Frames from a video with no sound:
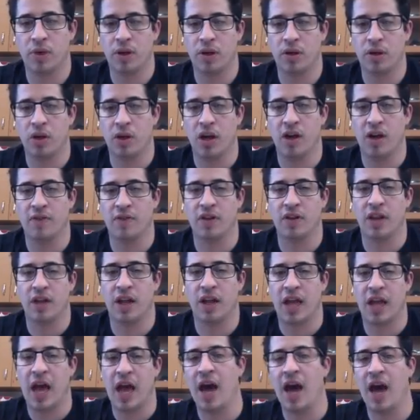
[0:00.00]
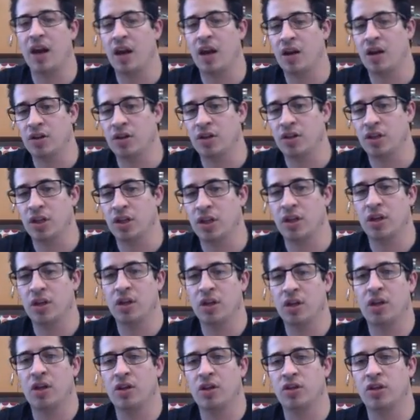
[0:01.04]
you have to like add energy
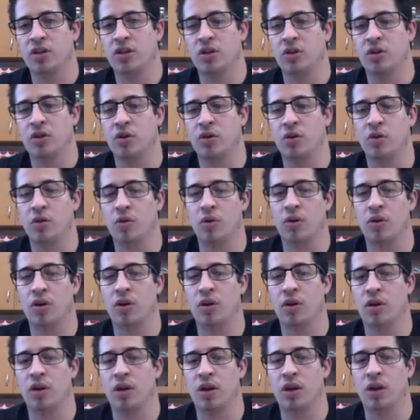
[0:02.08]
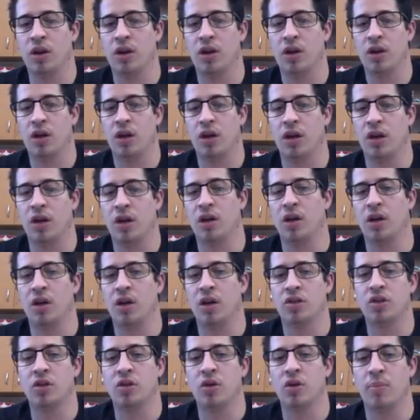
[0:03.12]
to
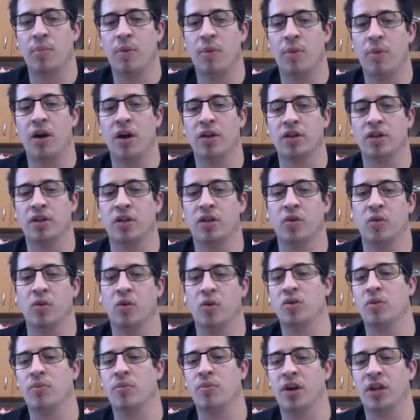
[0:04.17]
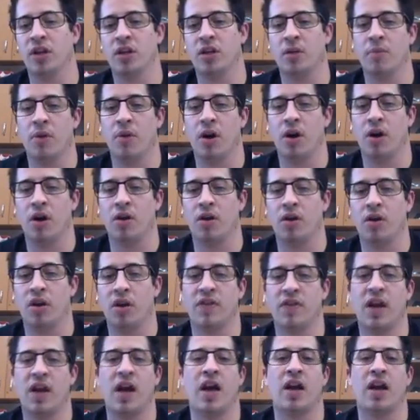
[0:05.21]
a bond in order to break the bond, or you have
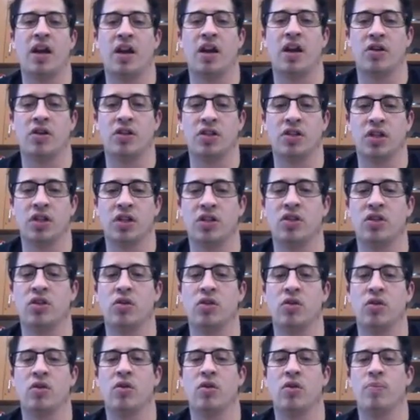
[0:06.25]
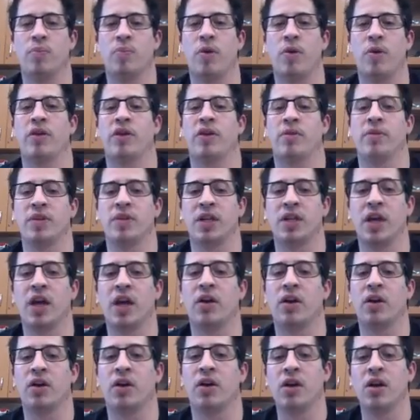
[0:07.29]
to add energy to bond them
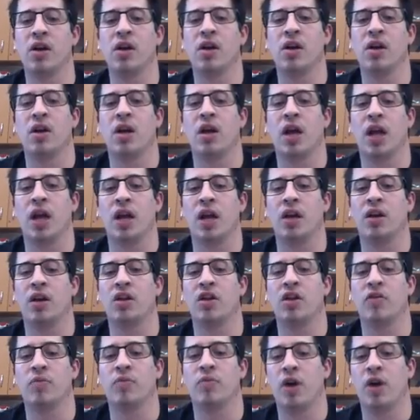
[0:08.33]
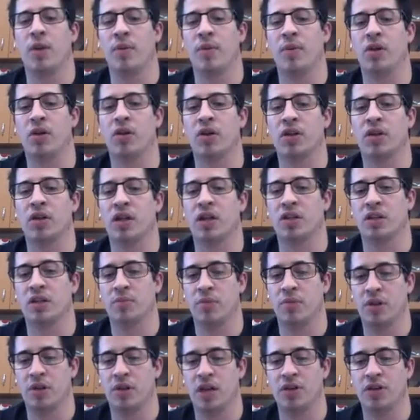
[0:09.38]
together. And you've probably looked at some
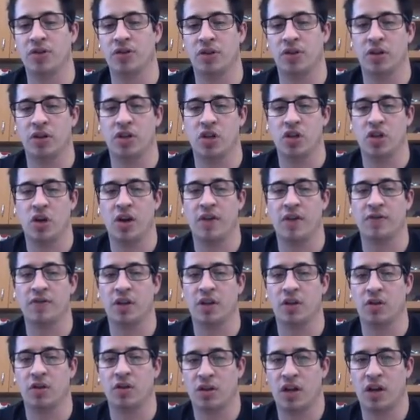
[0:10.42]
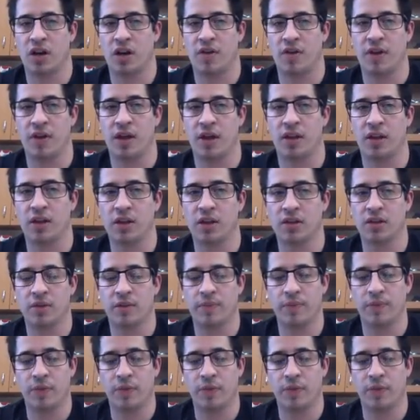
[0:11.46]
potential energy graphs that look kind of like this.